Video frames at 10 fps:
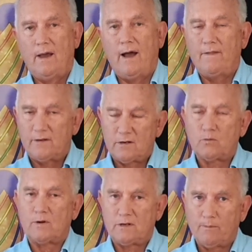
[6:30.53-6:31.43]
And this is
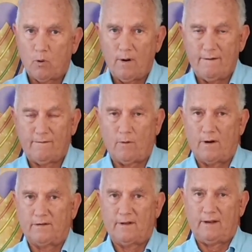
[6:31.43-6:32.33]
what's important for
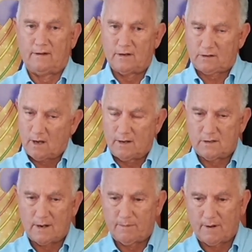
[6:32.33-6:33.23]
us, that this
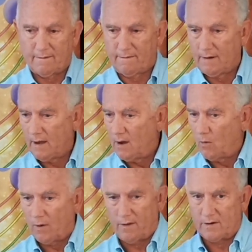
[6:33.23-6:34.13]
concept of
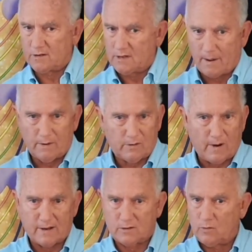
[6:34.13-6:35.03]
whether it's
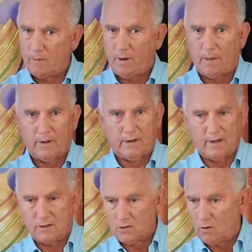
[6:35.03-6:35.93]
Democrats and
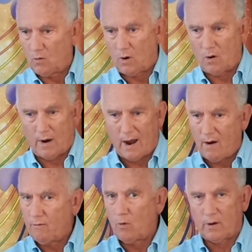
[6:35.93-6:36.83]
Republicans or
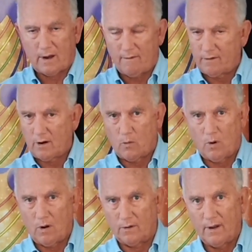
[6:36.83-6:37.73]
however we're governing our
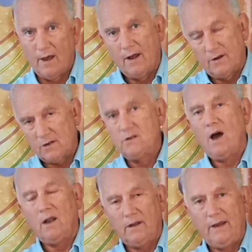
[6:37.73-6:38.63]
world, does
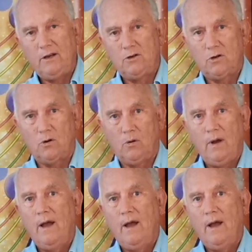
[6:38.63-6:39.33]
not lead to